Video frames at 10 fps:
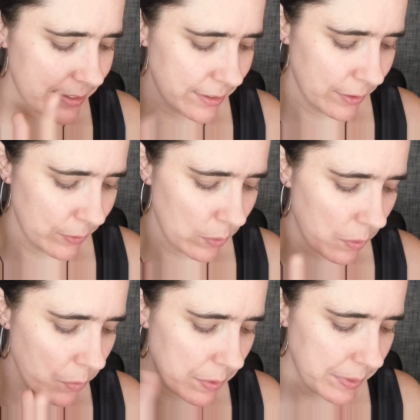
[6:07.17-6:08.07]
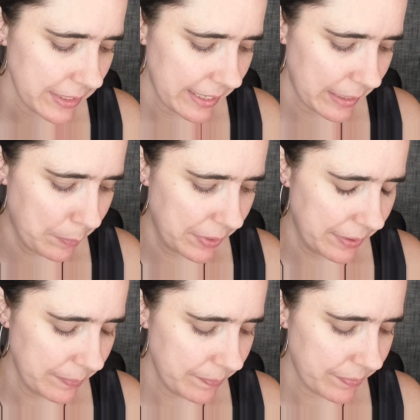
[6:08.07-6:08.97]
So what will
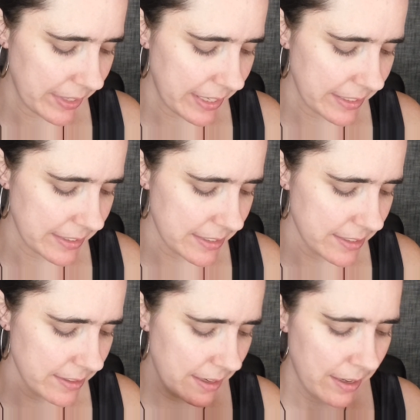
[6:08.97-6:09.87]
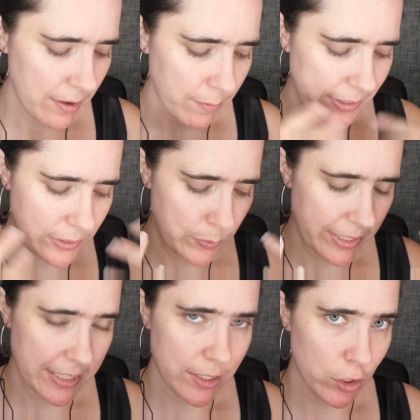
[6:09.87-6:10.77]
happen is once
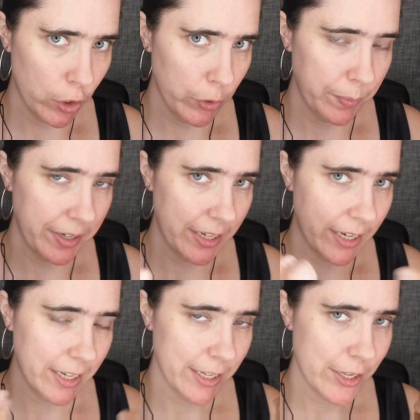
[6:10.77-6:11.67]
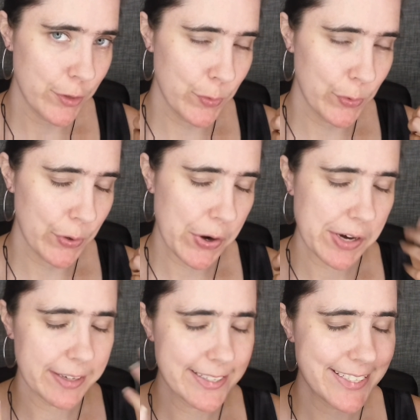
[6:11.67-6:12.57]
we determine
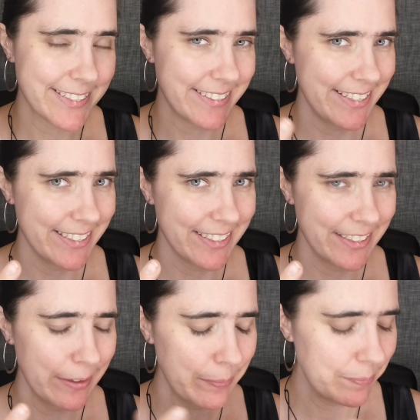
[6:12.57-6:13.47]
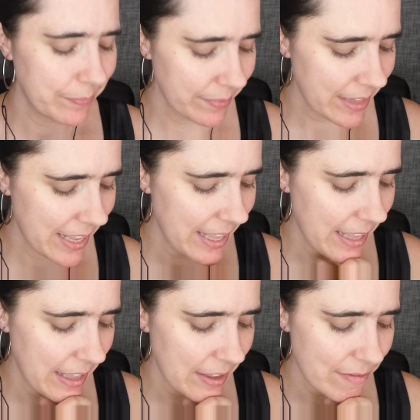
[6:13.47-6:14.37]
your season
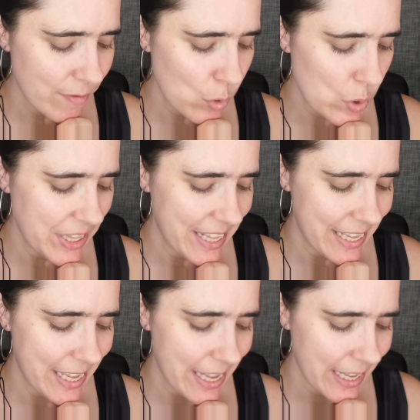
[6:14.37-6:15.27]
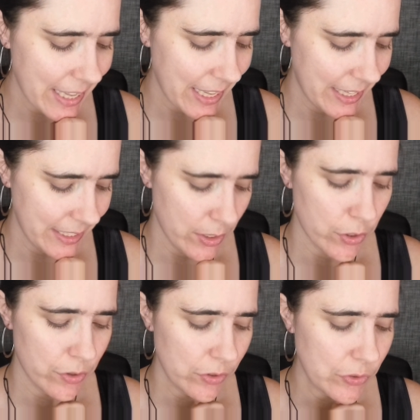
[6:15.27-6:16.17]
for the
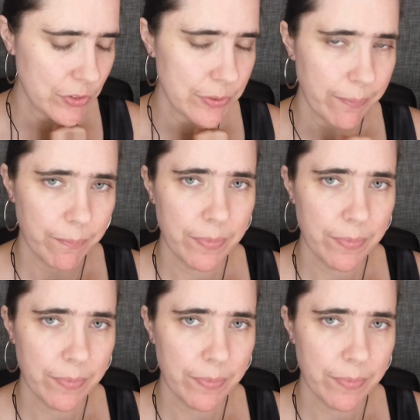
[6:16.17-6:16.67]
colors,